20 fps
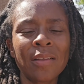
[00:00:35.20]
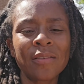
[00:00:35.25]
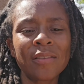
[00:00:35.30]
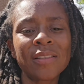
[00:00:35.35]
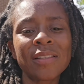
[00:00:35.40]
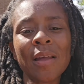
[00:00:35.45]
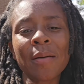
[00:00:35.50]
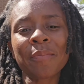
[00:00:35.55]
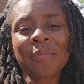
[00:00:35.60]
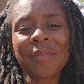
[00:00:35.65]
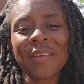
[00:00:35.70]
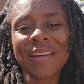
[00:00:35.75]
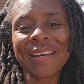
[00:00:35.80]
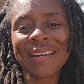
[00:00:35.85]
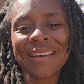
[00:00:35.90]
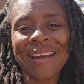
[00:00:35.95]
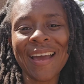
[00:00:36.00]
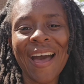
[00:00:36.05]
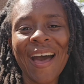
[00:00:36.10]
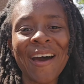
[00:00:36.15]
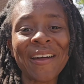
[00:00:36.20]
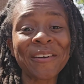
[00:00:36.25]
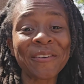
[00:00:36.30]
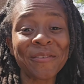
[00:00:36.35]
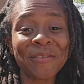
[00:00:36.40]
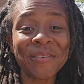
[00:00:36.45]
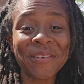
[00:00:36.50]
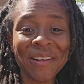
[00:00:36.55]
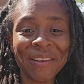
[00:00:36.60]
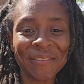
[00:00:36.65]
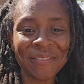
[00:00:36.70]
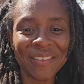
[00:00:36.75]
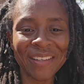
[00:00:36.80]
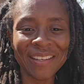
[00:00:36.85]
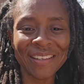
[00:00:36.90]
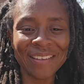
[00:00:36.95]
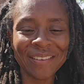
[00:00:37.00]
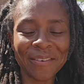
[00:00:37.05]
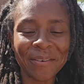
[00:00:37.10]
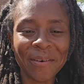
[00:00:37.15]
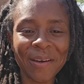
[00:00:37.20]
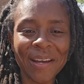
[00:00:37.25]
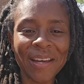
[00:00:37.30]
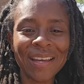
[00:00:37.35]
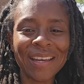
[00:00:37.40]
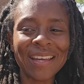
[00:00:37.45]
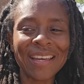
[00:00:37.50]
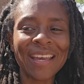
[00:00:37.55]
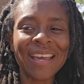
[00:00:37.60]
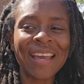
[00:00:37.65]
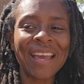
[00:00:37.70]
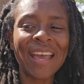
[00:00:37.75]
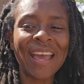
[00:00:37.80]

something out of nothing, right?